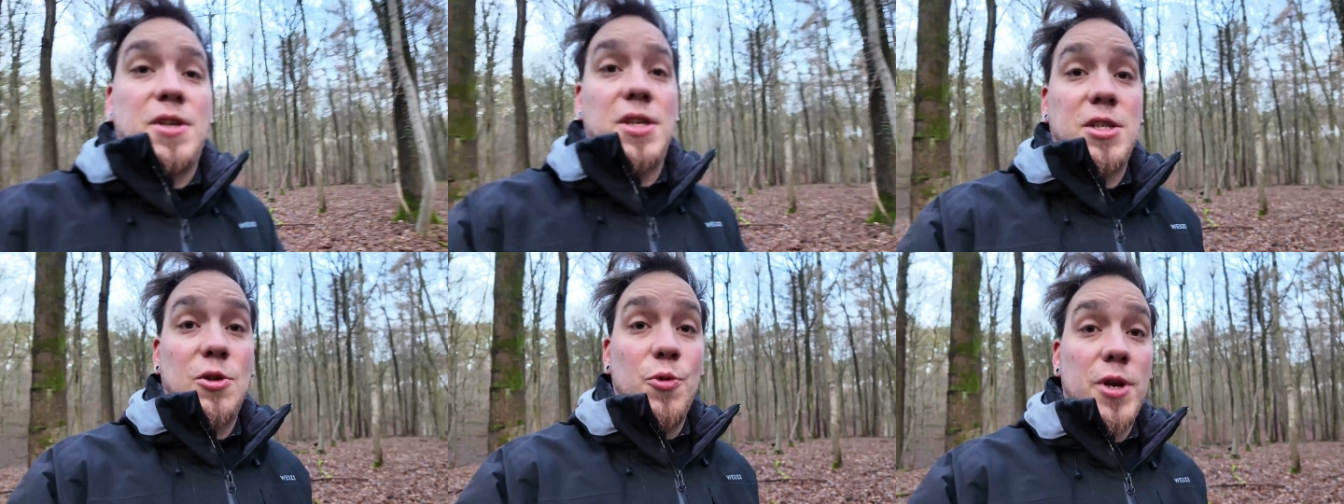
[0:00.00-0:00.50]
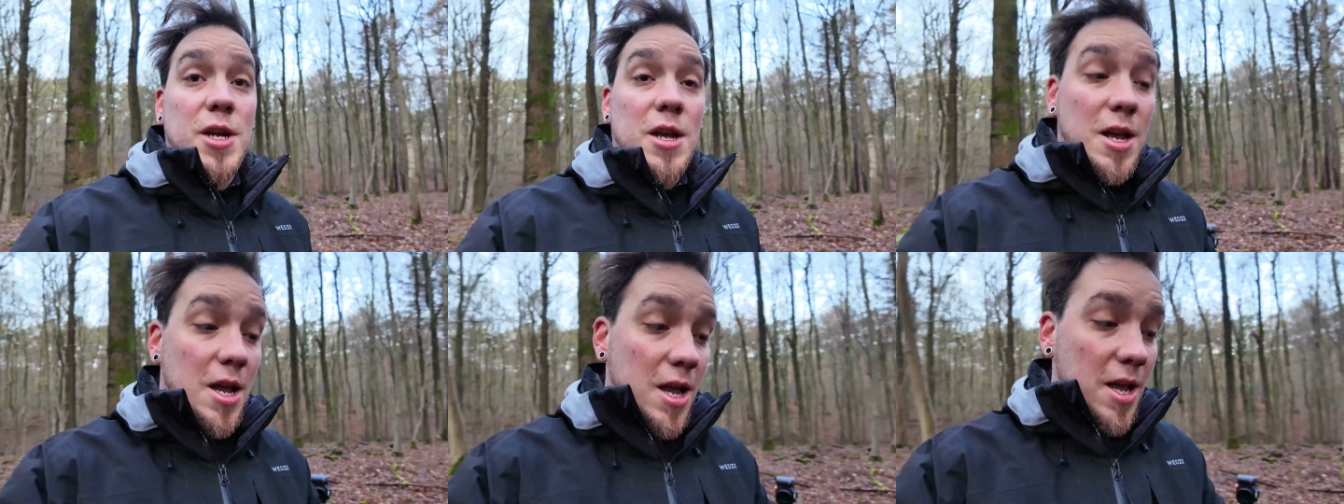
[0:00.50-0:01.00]
this tree
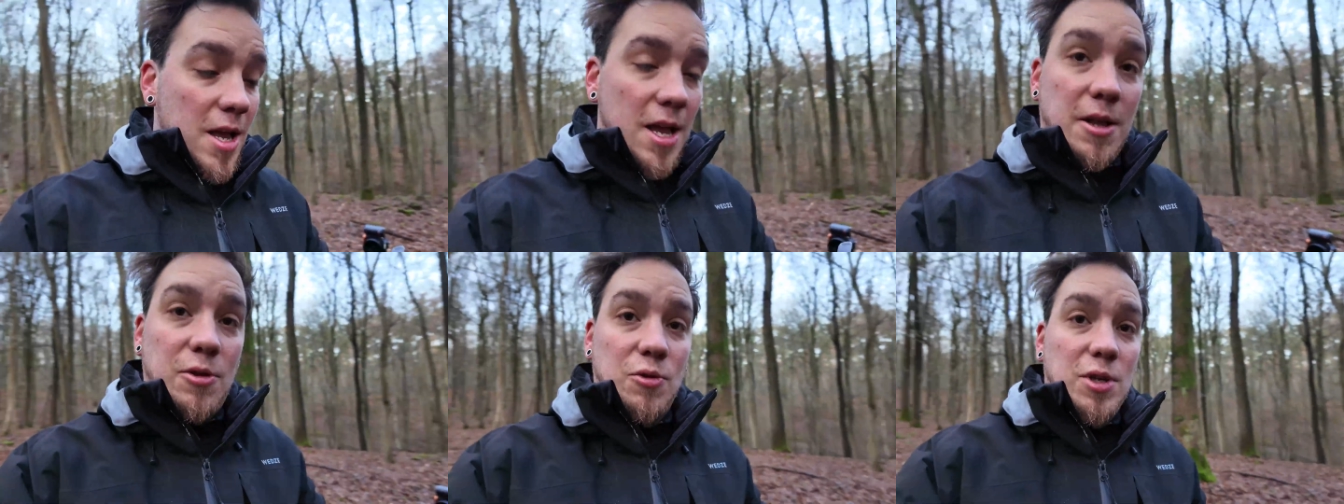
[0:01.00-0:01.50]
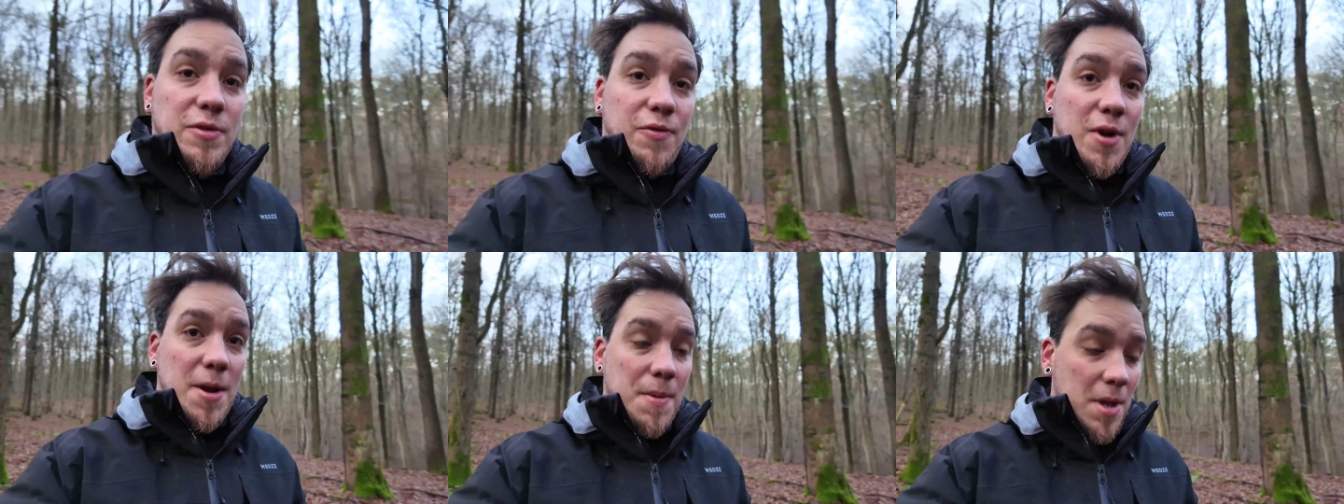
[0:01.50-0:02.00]
into this
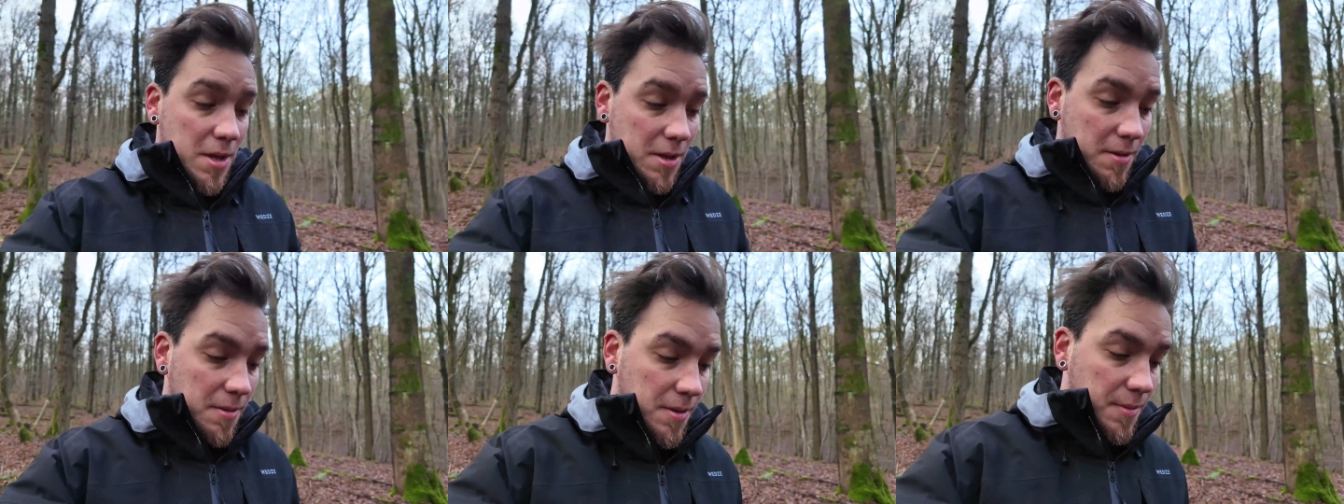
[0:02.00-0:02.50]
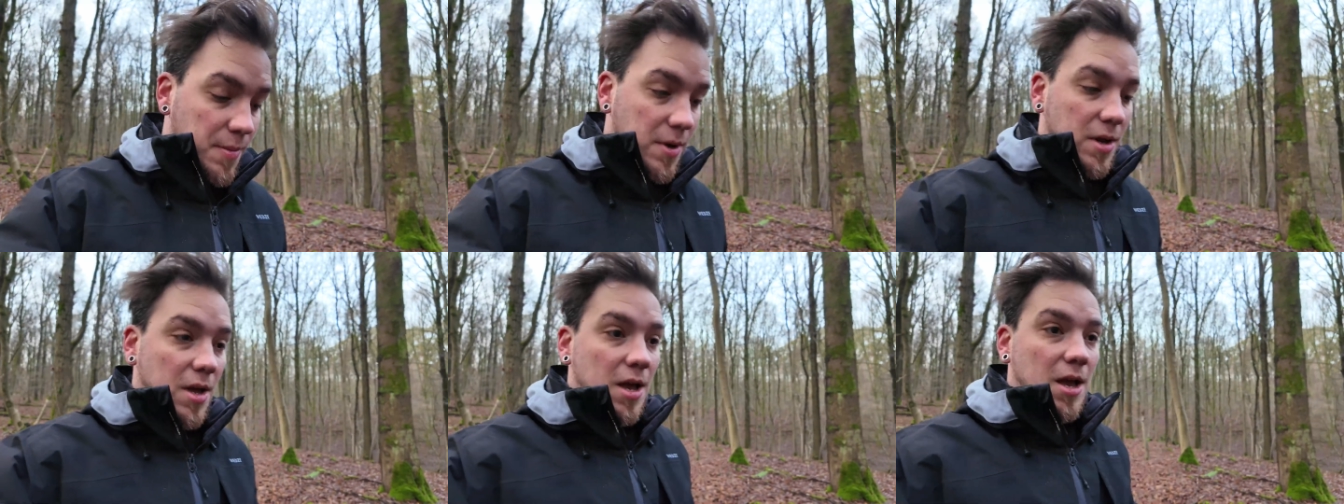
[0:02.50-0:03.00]
frame, but